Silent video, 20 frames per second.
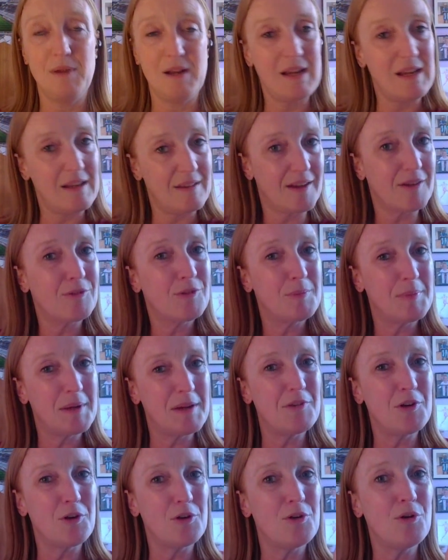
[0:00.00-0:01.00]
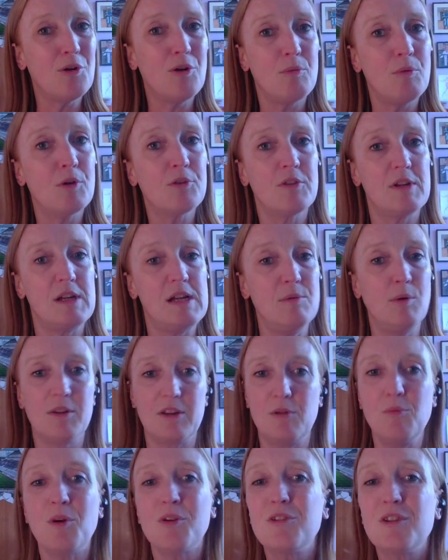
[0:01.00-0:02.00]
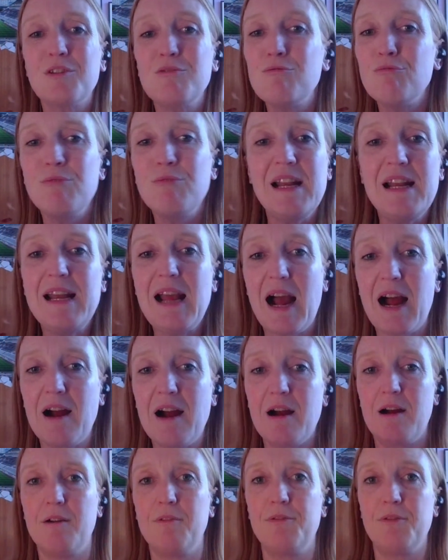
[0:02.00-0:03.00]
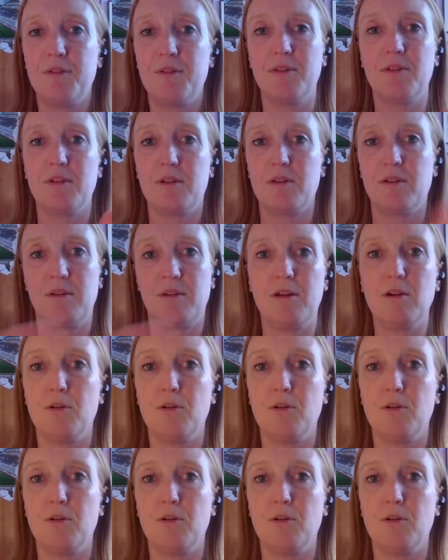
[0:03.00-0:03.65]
Isak was a bit of an unknown, wasn't he? He didn't really have the